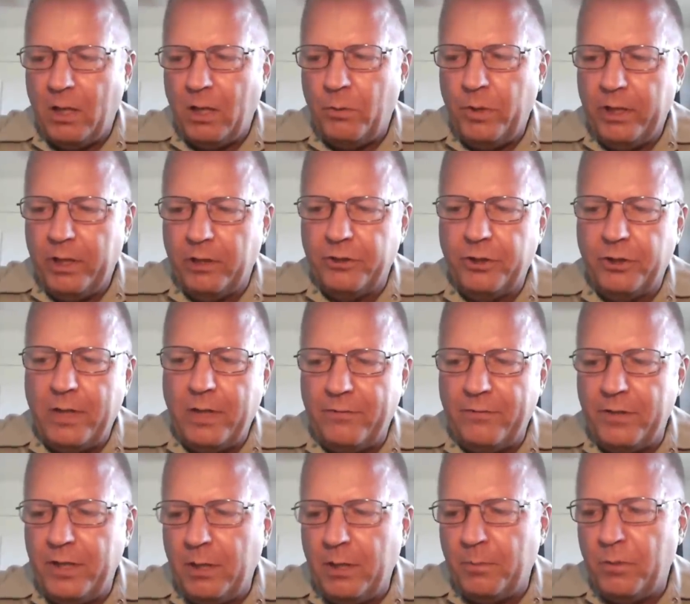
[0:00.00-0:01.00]
Uh, we also
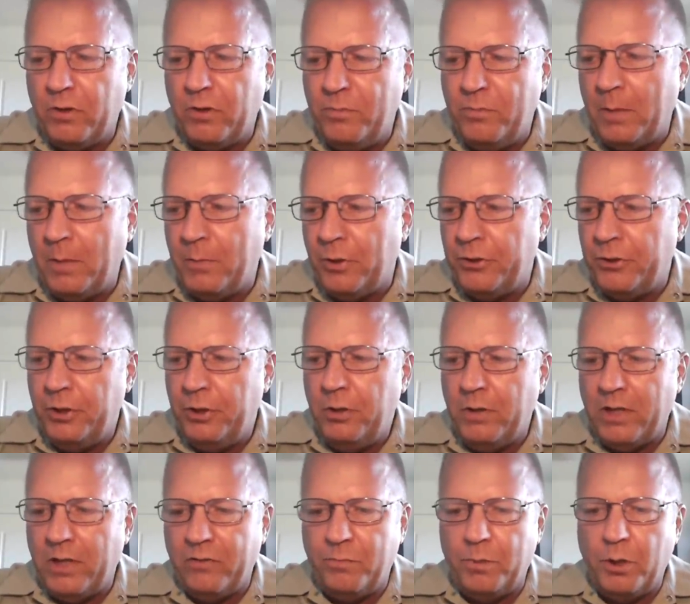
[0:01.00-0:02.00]
have a number of members
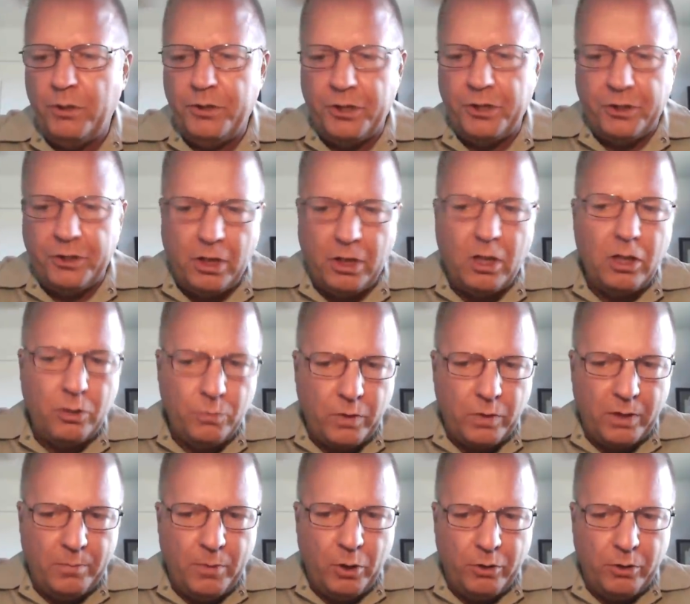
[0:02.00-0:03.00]
who have purchased
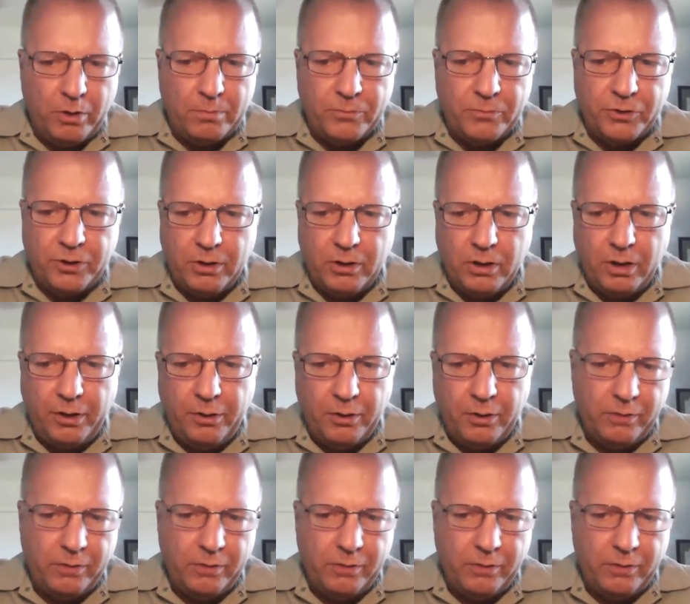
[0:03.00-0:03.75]
hardware modems uh,